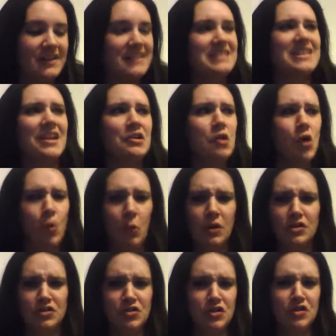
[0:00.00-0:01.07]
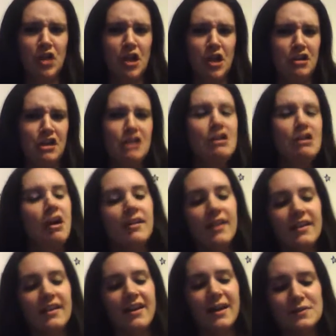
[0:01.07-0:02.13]
And he's like, what is this, Ikea?
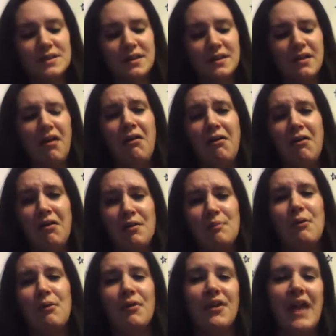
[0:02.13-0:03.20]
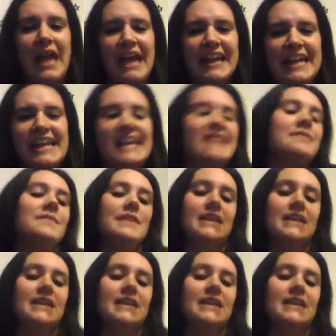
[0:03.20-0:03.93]
And I was like, oh, poor Eddie.